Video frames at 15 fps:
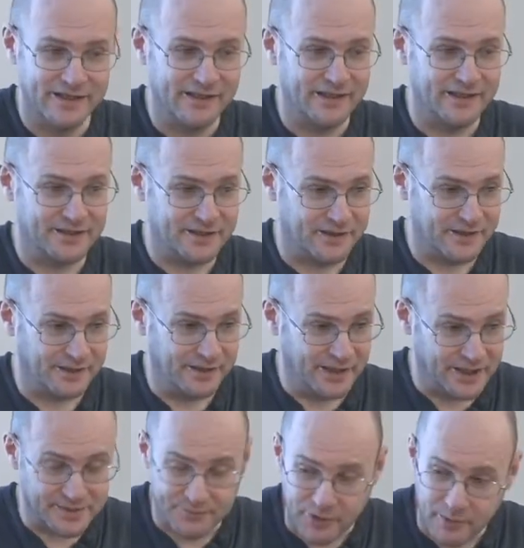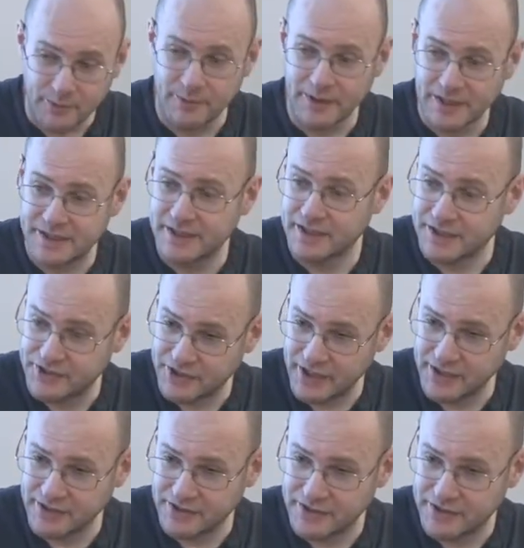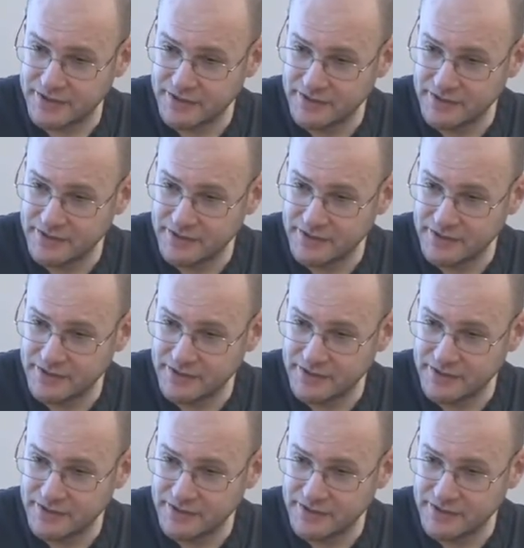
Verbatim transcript: it, the, its probability has changed.